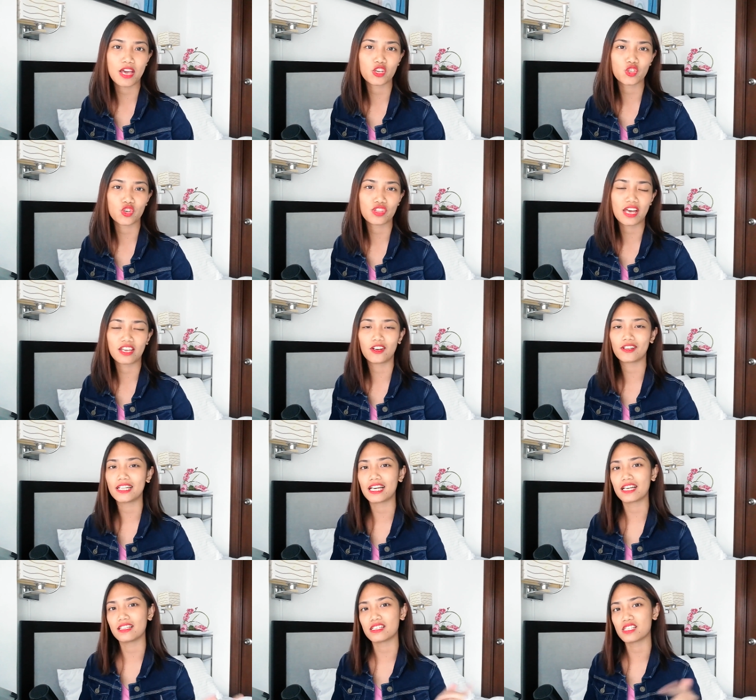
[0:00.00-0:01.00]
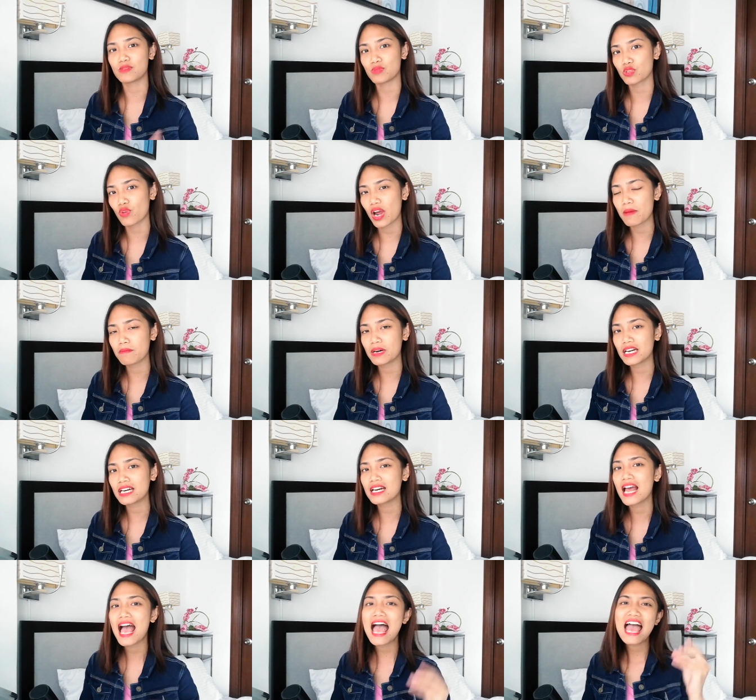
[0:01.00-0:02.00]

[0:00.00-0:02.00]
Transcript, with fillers: make sure that you click on the subscribe button,